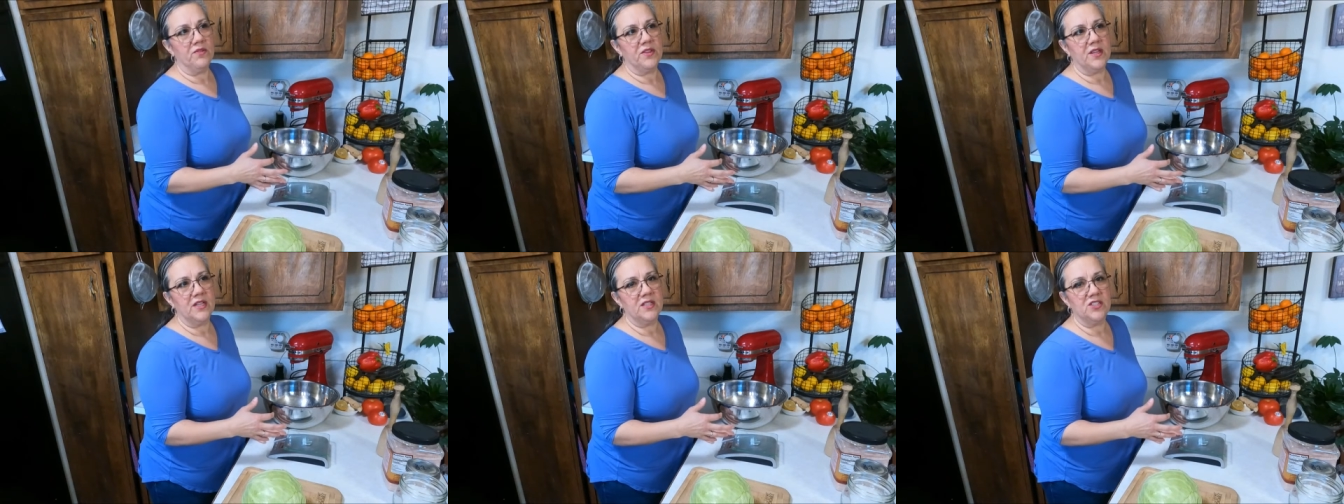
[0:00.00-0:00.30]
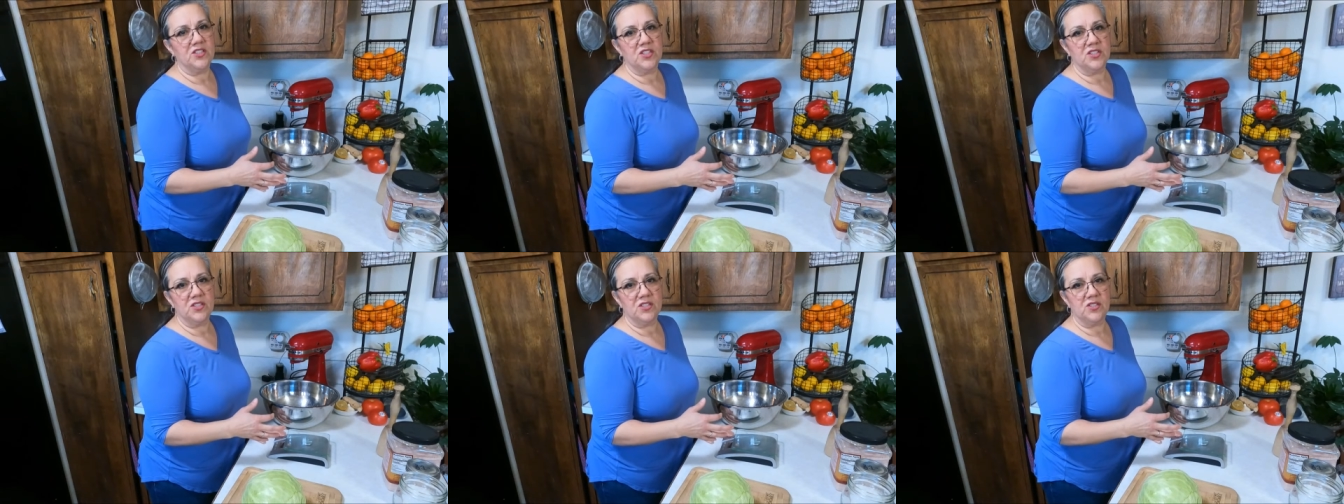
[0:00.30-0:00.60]

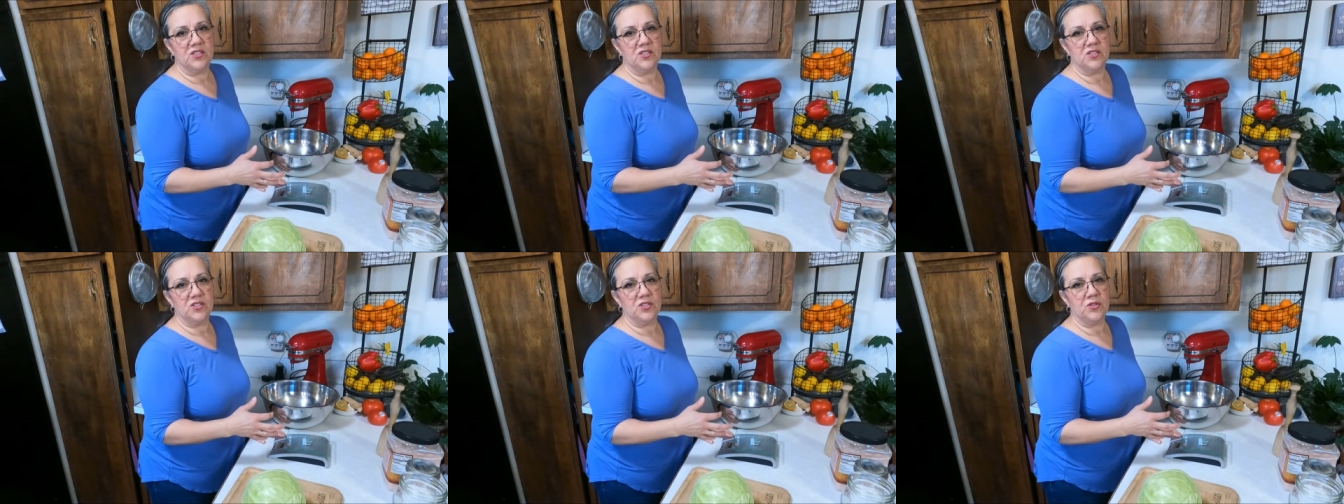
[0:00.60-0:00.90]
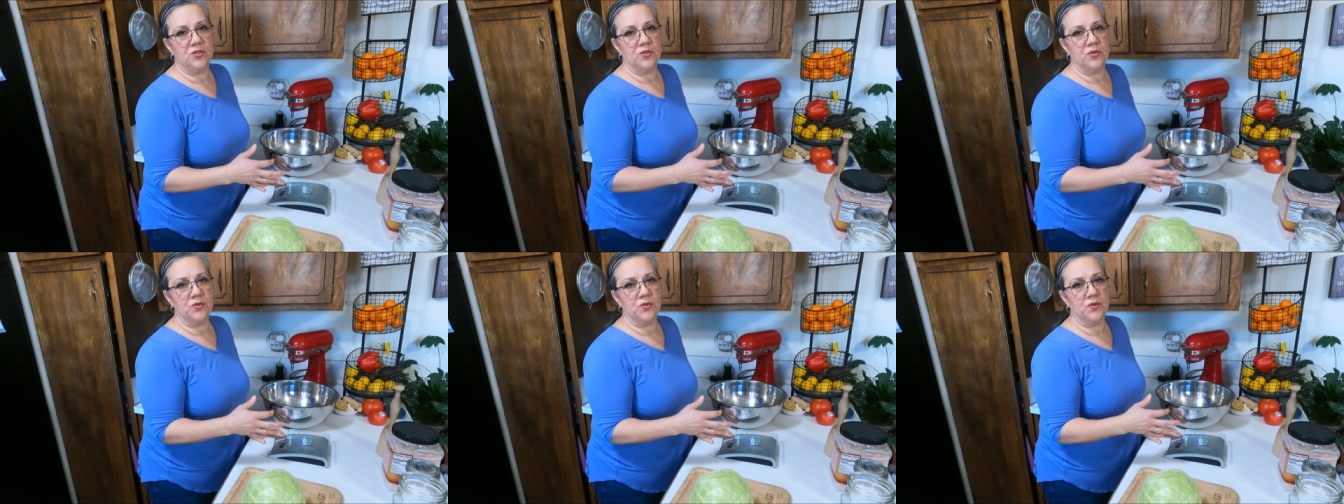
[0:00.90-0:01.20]
that just
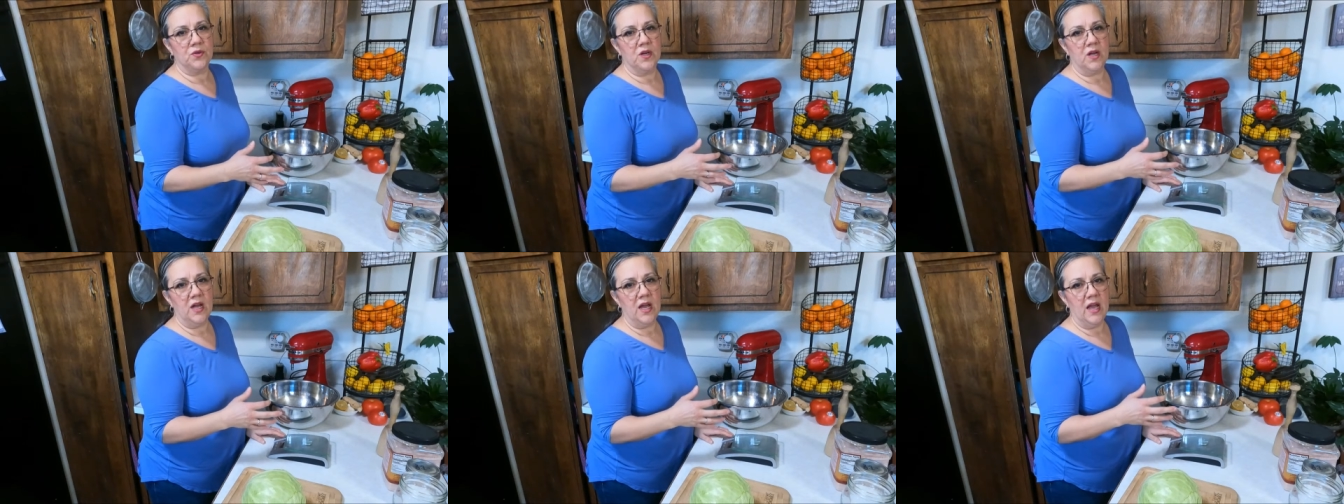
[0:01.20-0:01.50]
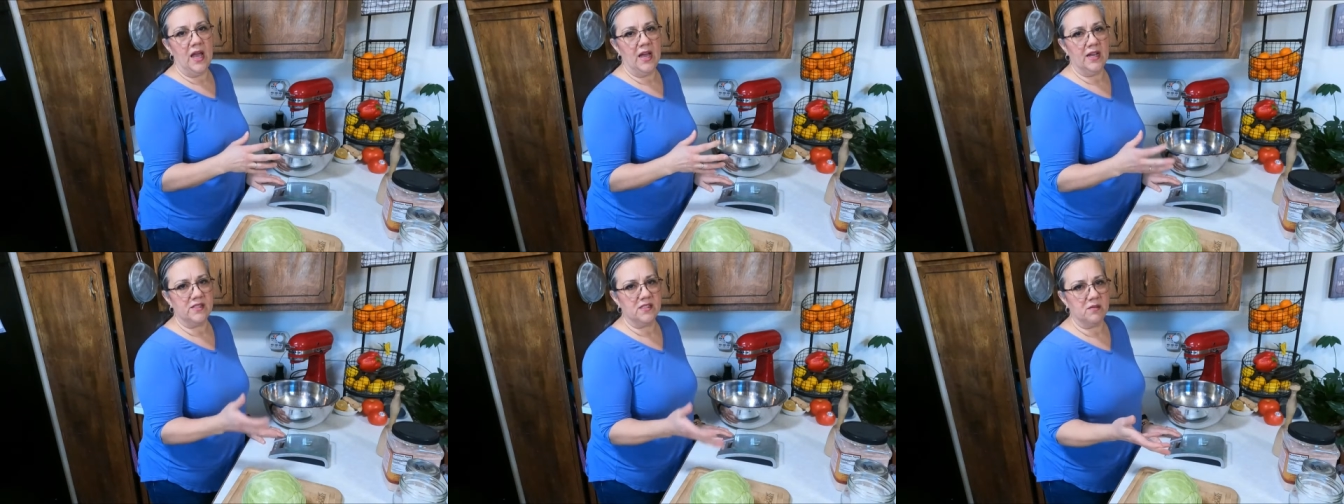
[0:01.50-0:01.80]
do
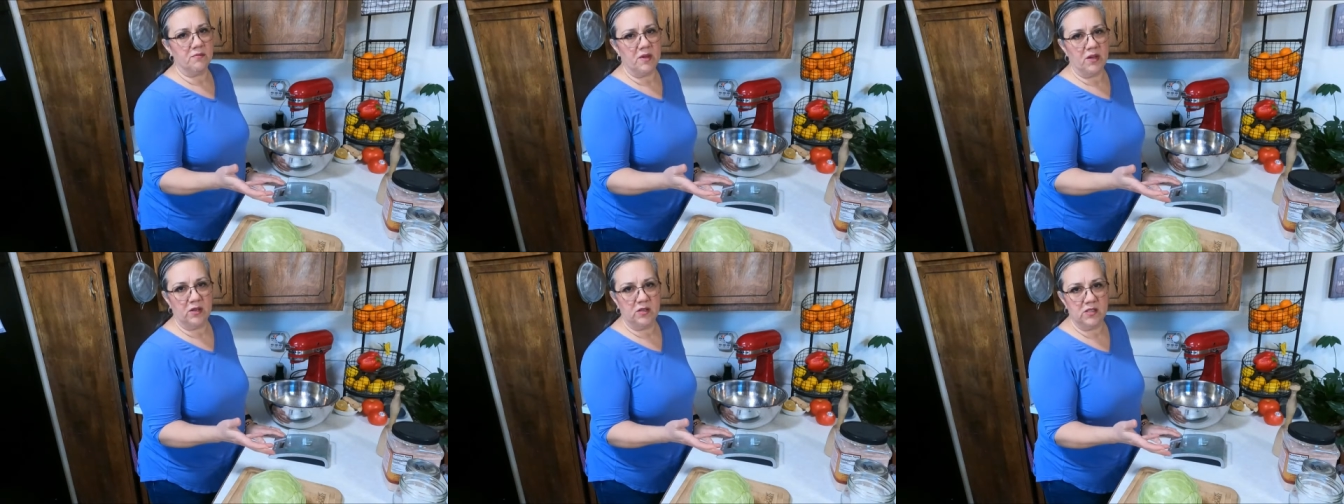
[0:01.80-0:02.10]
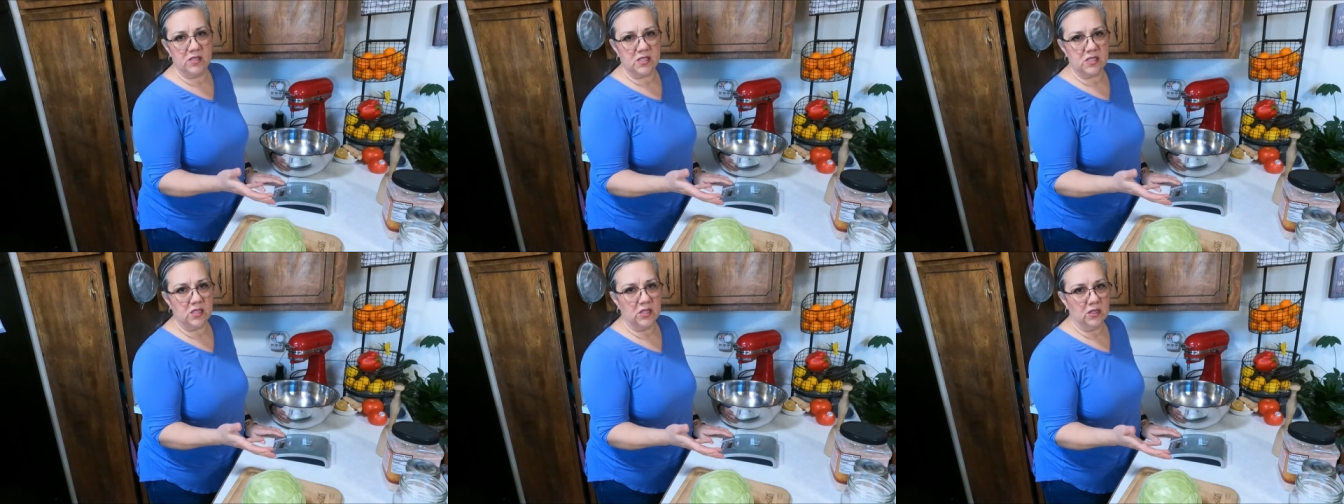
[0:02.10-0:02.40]
X amount
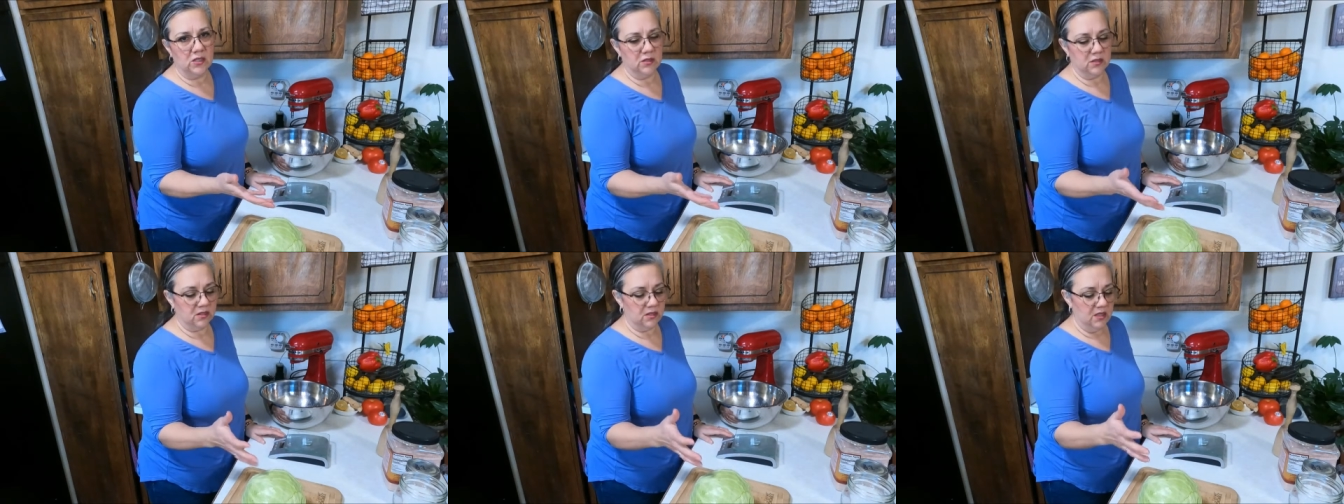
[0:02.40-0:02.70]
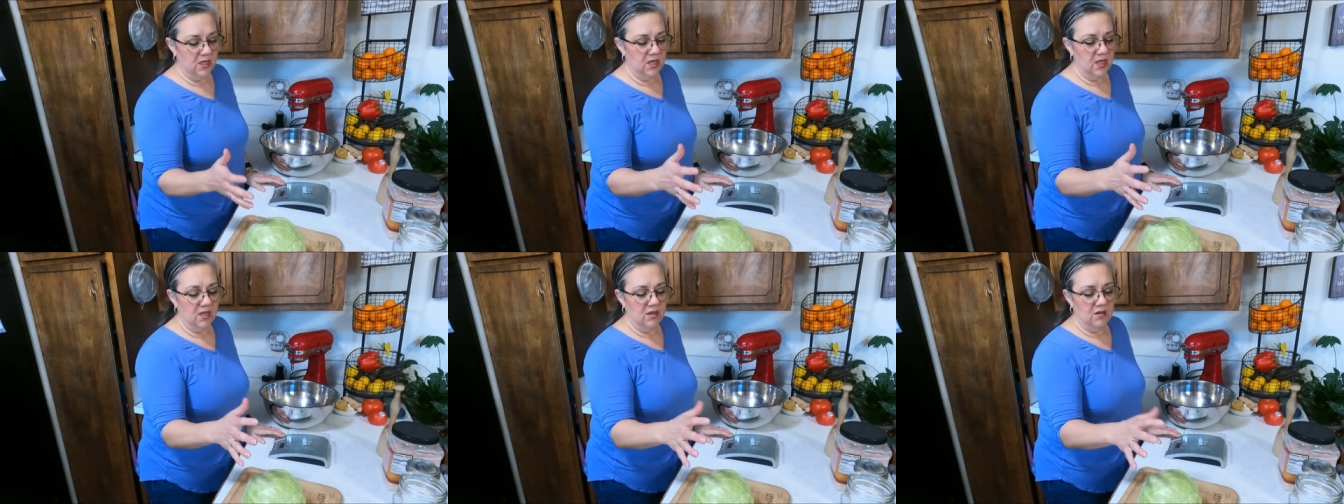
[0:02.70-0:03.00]
of salt